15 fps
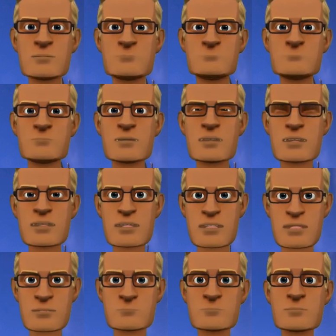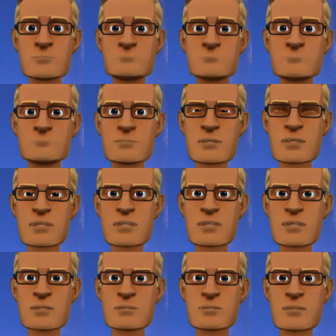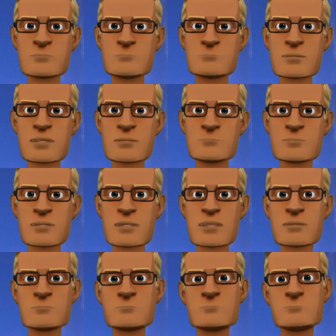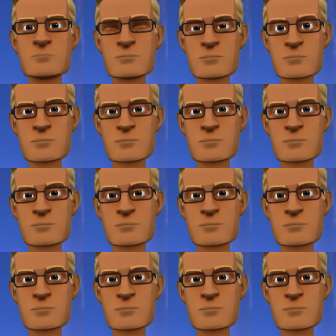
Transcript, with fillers: But how about if she doesn't respond in the same way?